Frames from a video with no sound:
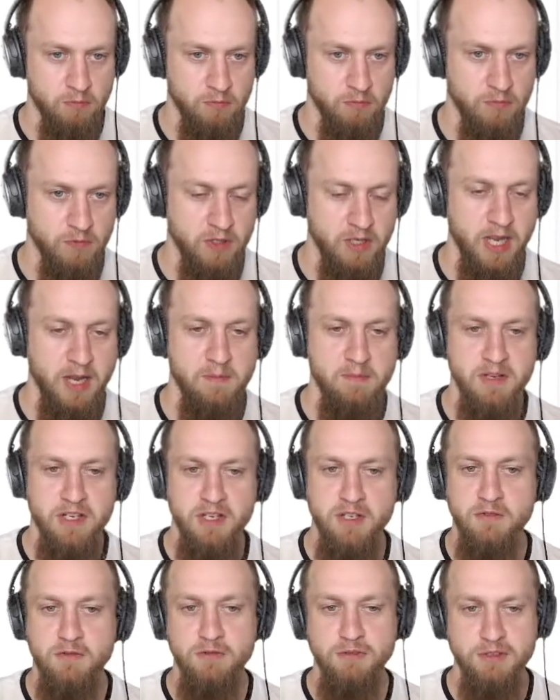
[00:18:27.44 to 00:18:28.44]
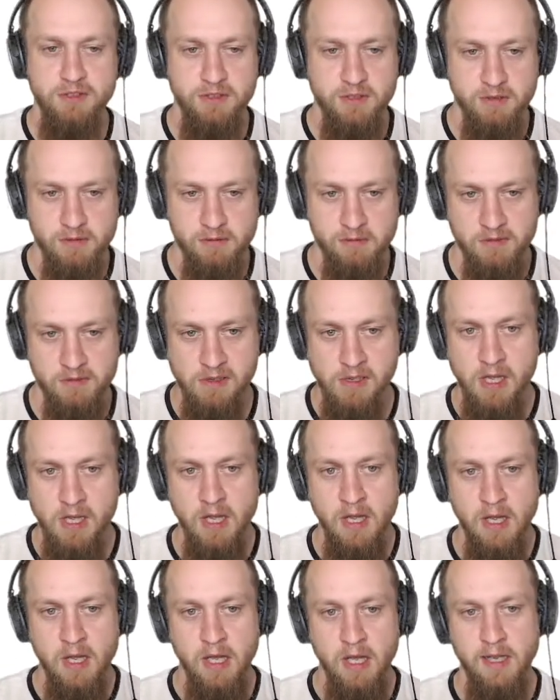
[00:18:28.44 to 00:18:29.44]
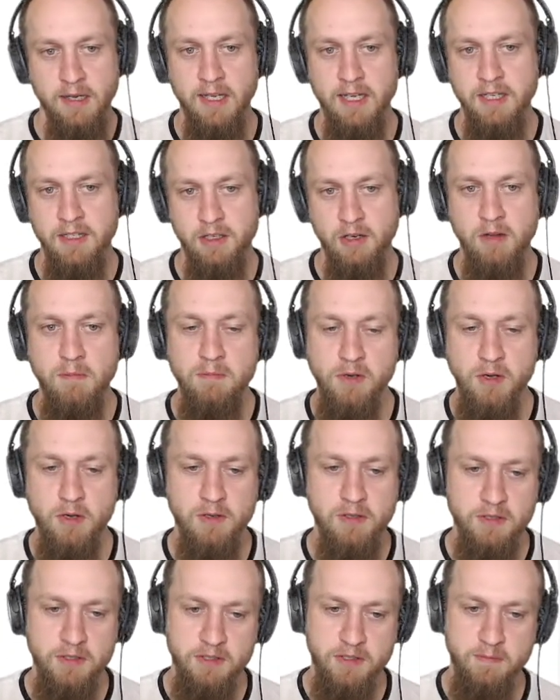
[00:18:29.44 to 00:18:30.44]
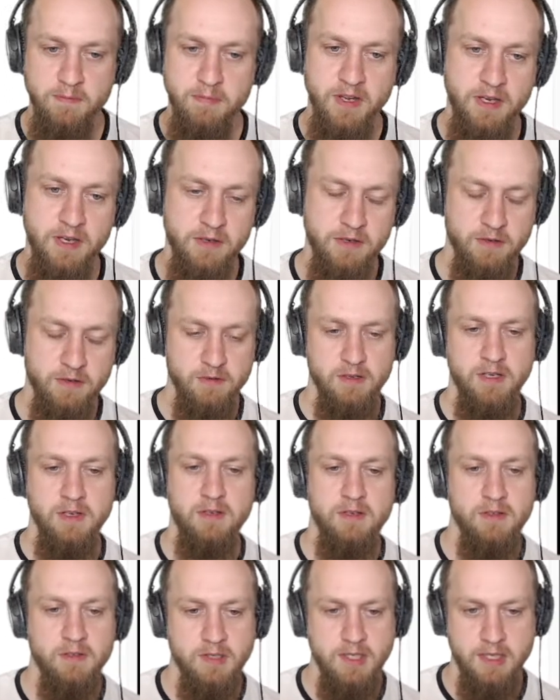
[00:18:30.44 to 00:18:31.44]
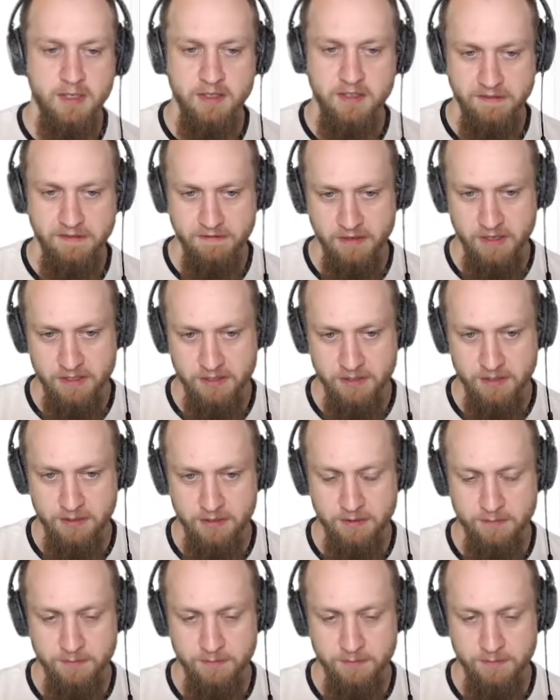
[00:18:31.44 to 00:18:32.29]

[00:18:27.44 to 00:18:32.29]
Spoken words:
can be used, and other components depend only on those interfaces.